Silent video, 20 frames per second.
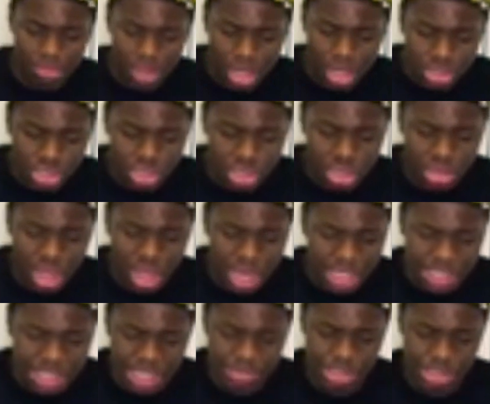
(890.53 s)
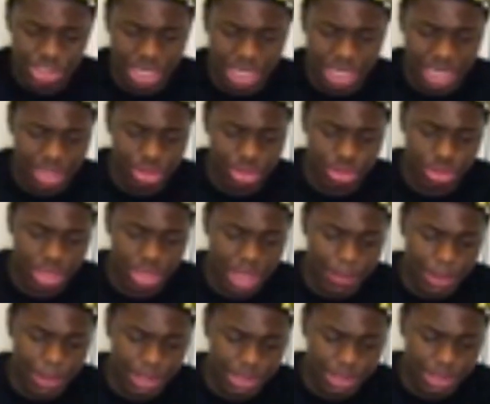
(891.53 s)
it took a lot of time to try to get through to
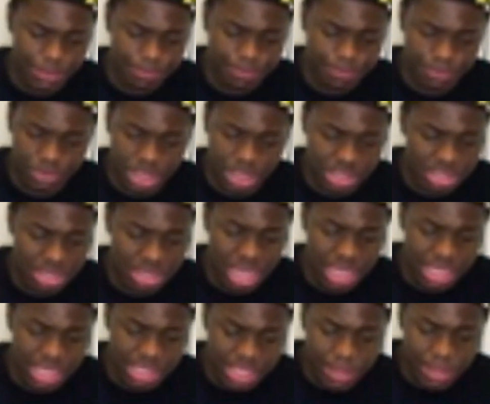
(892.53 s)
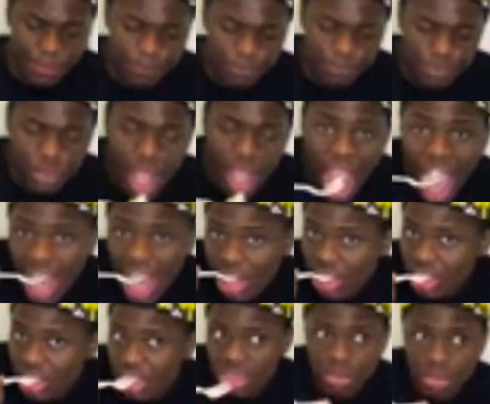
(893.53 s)
that person, because it's not easy.
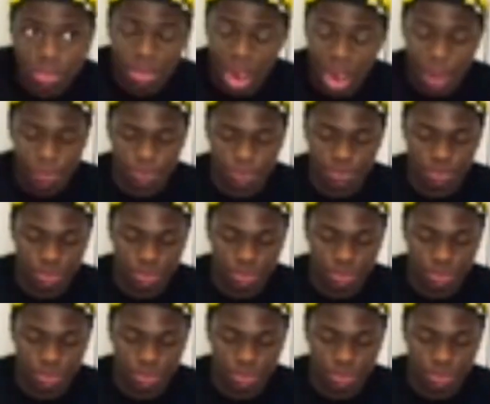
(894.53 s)
But